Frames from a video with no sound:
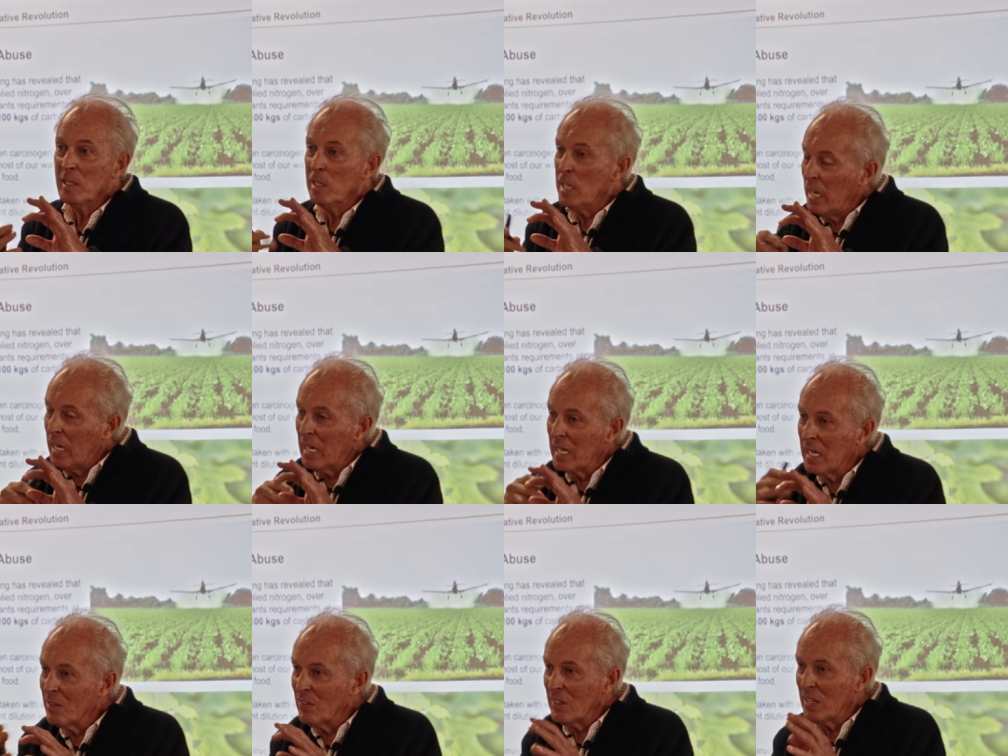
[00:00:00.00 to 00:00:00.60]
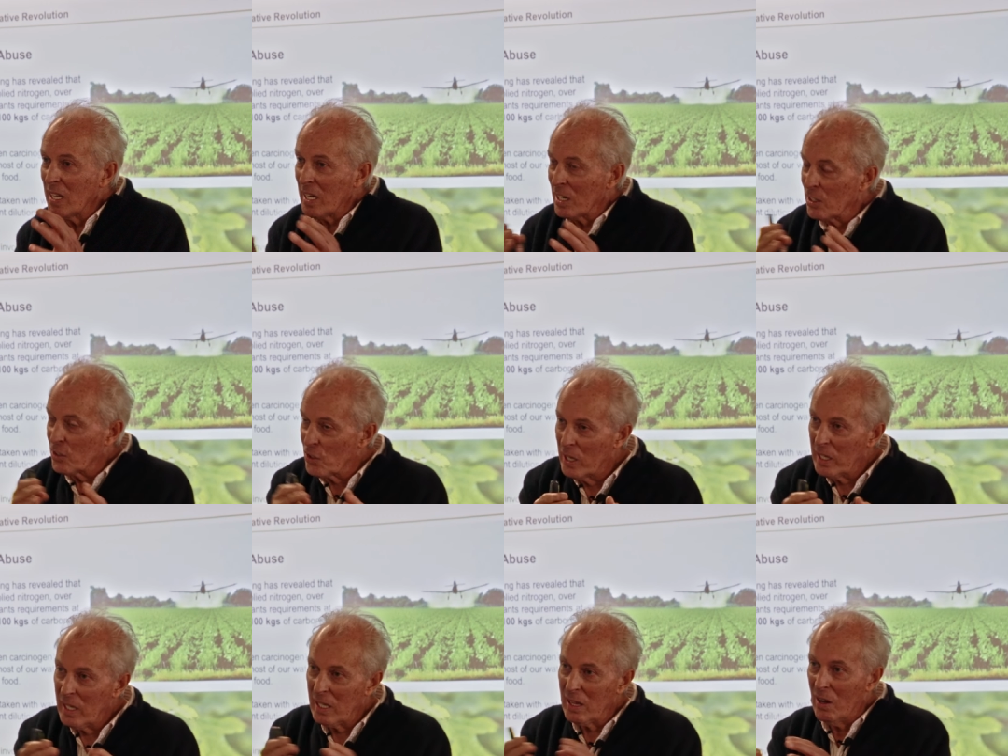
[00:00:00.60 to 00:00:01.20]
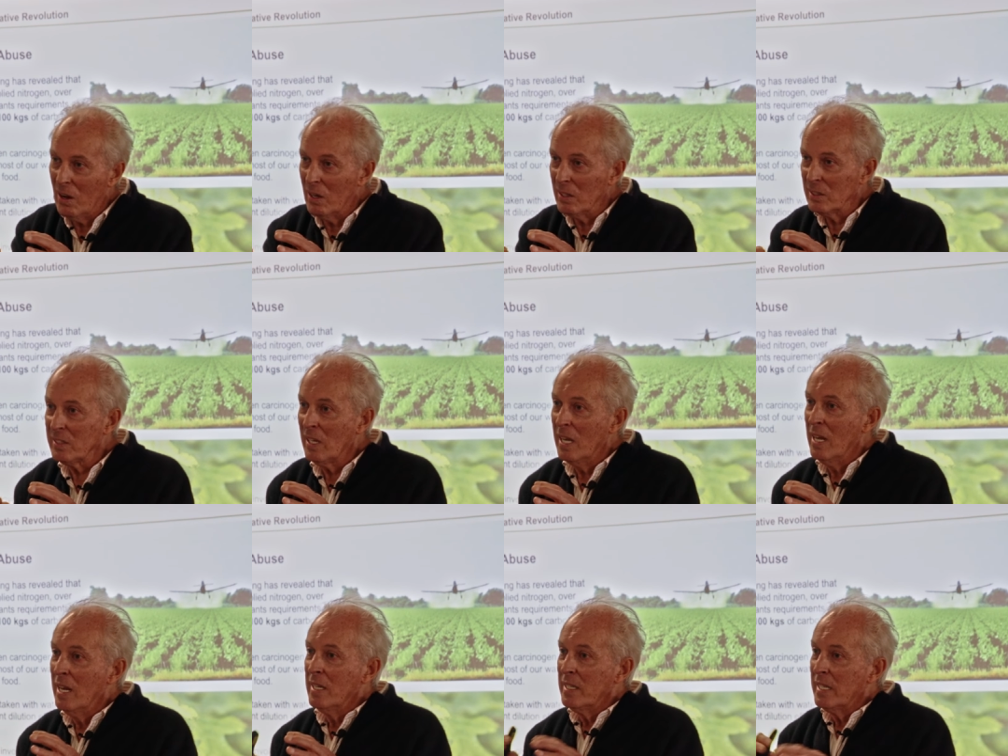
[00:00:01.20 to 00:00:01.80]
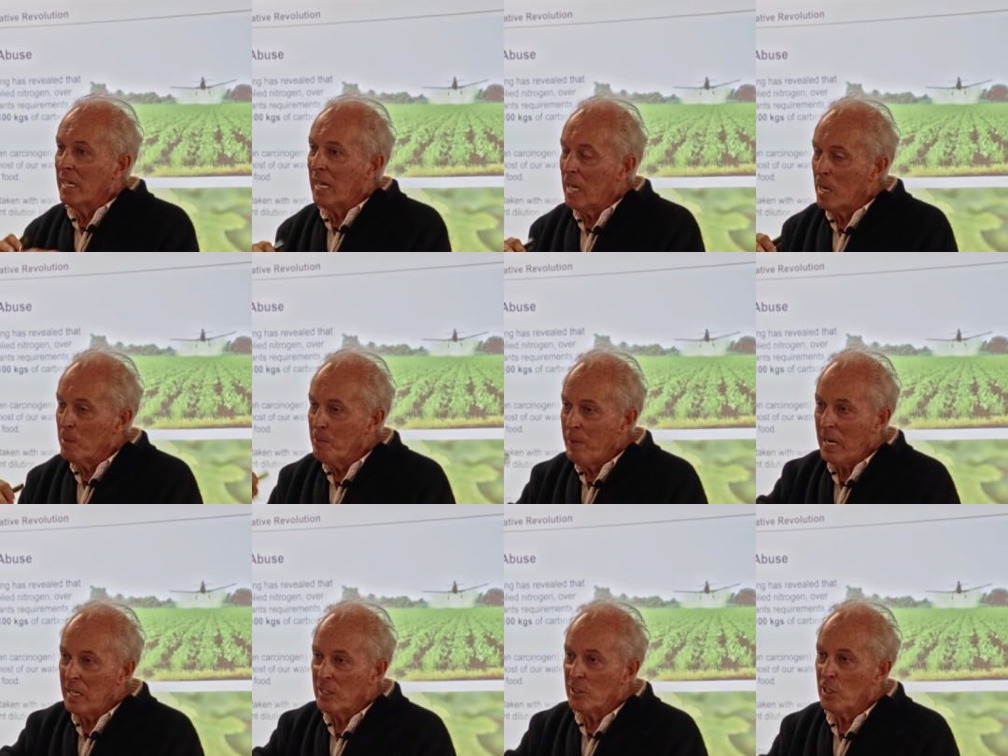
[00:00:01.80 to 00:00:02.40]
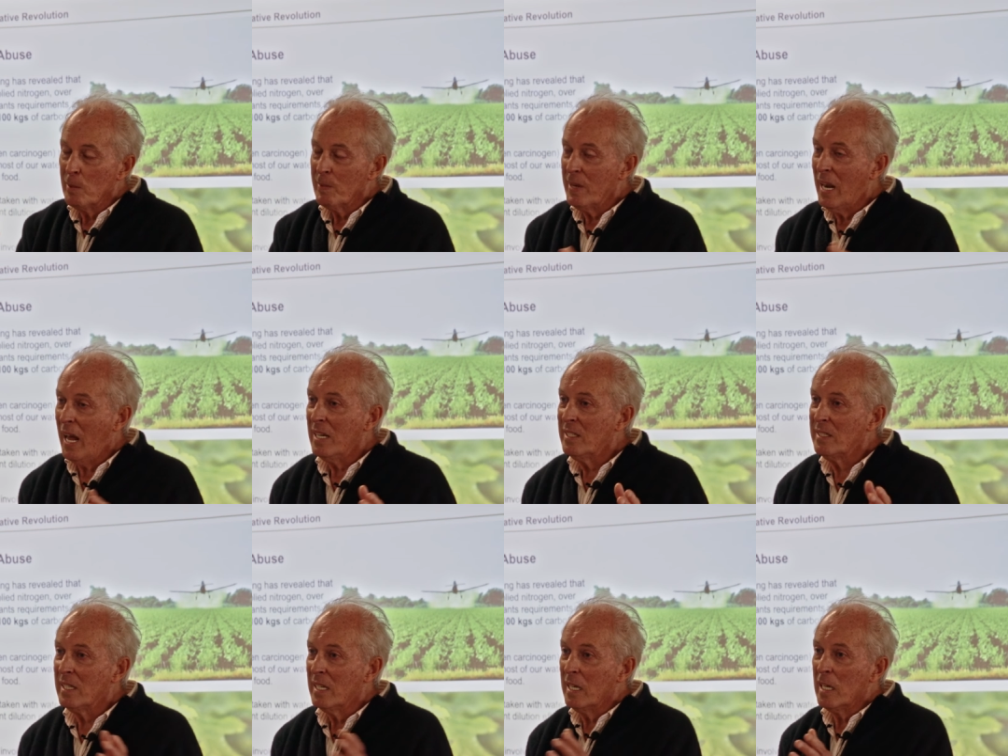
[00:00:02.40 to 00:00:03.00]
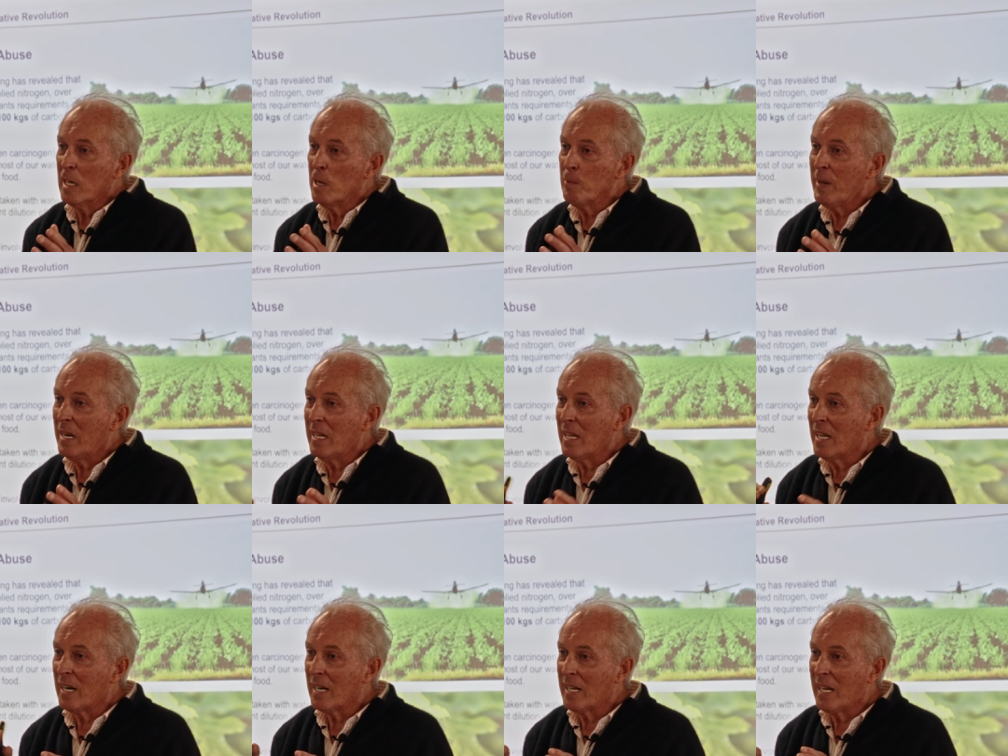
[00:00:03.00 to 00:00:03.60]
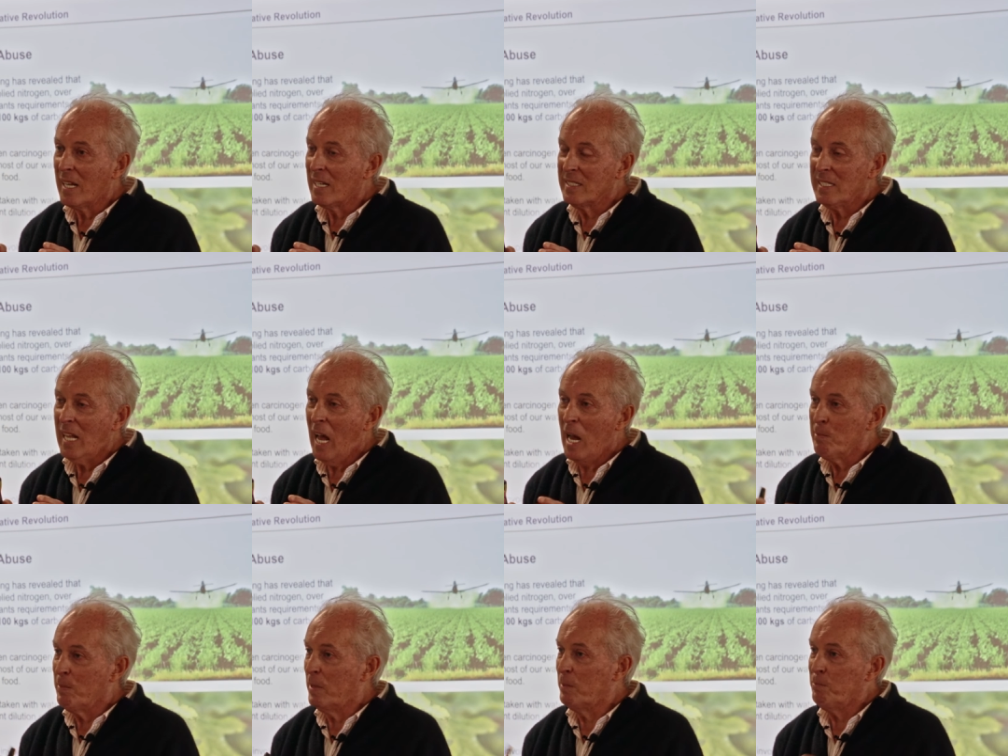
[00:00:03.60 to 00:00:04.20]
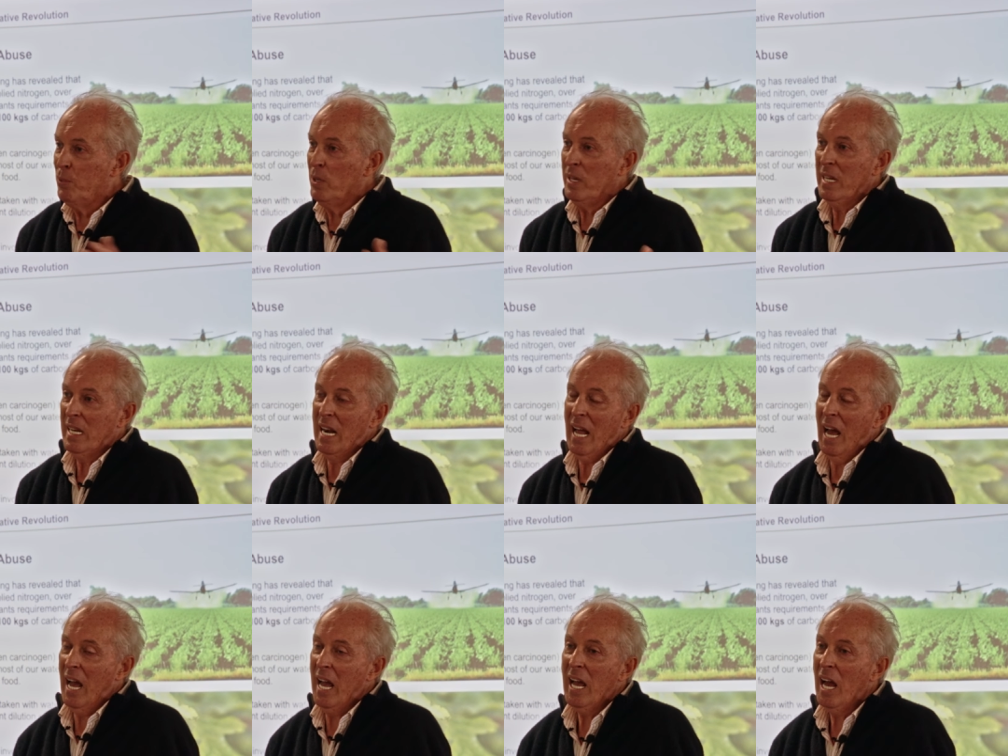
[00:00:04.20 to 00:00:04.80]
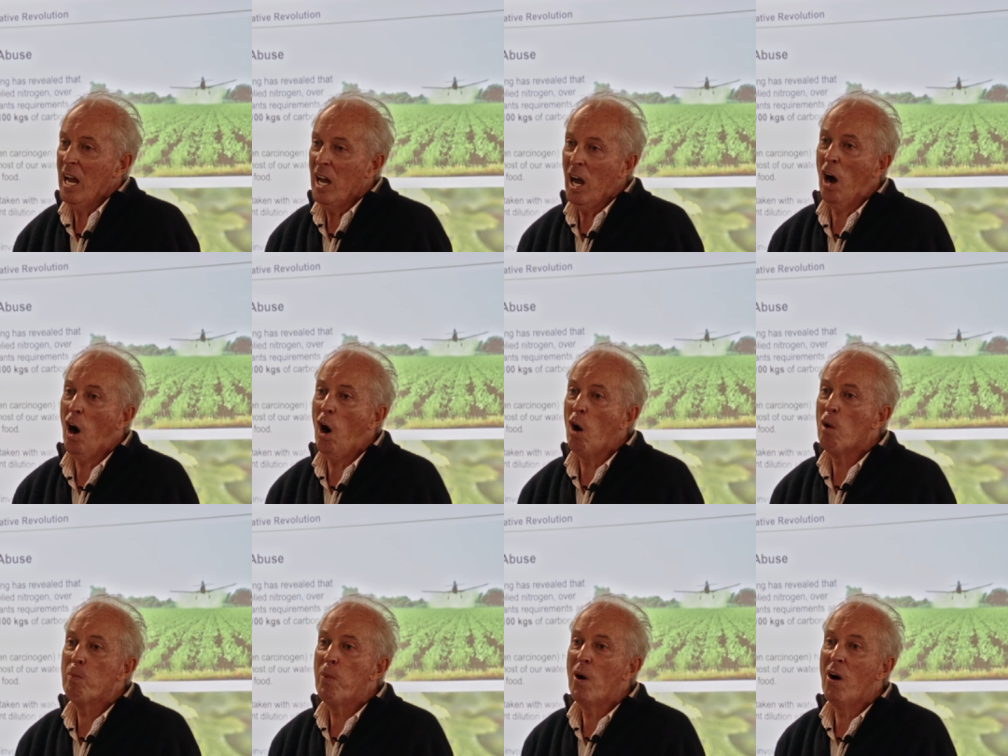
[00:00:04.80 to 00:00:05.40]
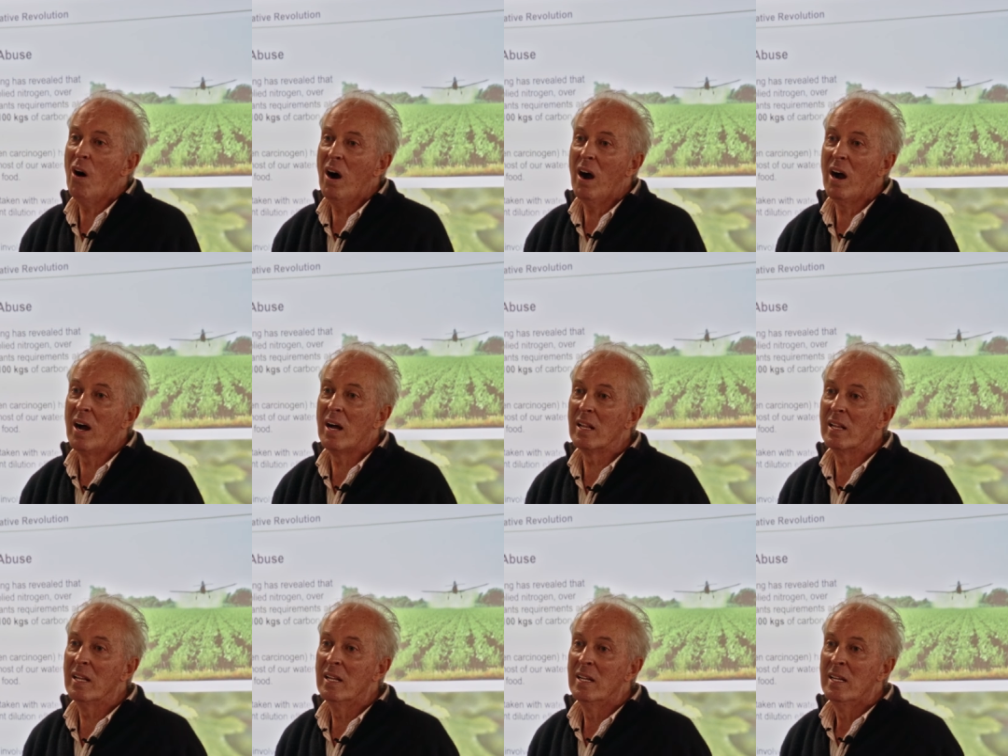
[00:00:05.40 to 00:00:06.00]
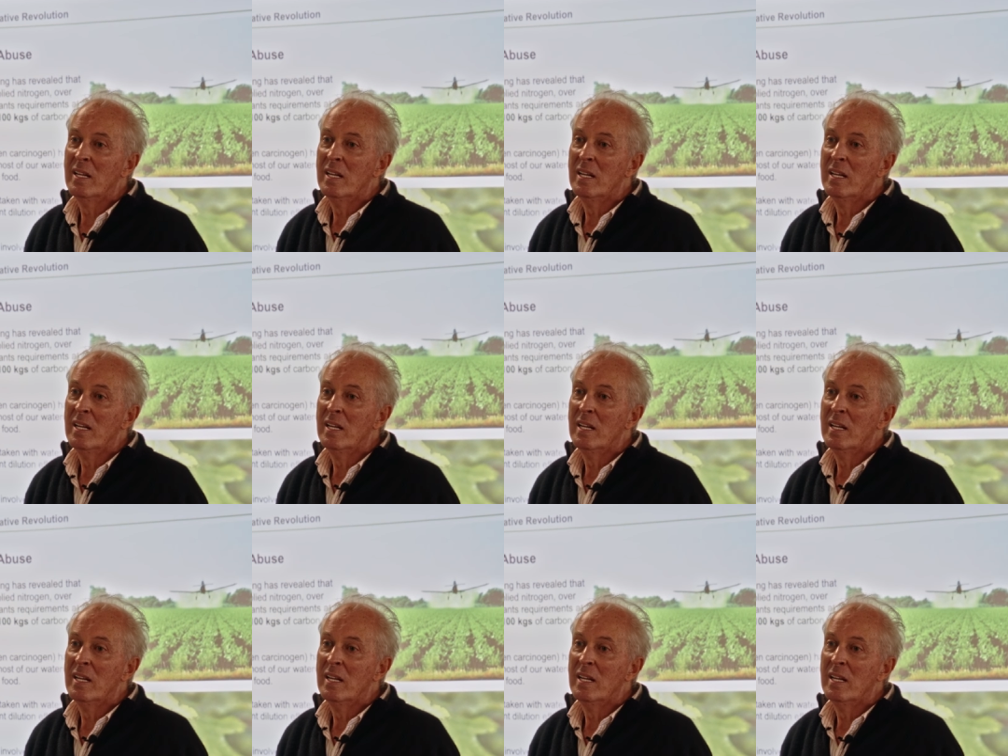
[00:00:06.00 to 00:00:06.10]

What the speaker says: You can give it little trick-alongs to get a better germination and a better little kickstart, but putting a whole pile